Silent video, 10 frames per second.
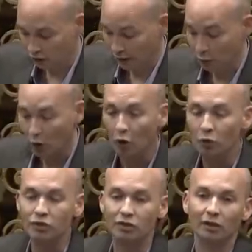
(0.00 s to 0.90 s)
They
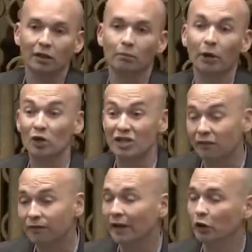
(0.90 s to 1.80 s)
rose because they're
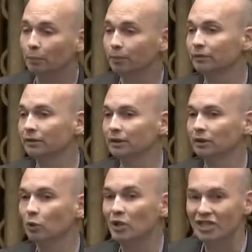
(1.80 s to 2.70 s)
fed up
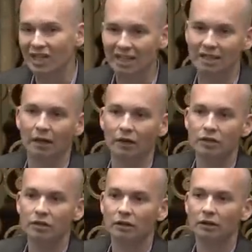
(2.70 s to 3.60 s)
with 6
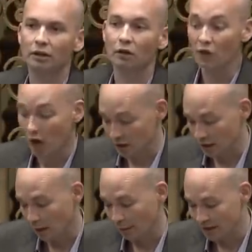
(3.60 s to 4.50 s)
years of
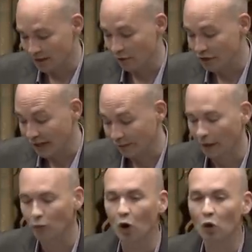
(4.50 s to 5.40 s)
non-stop austerity, and they rose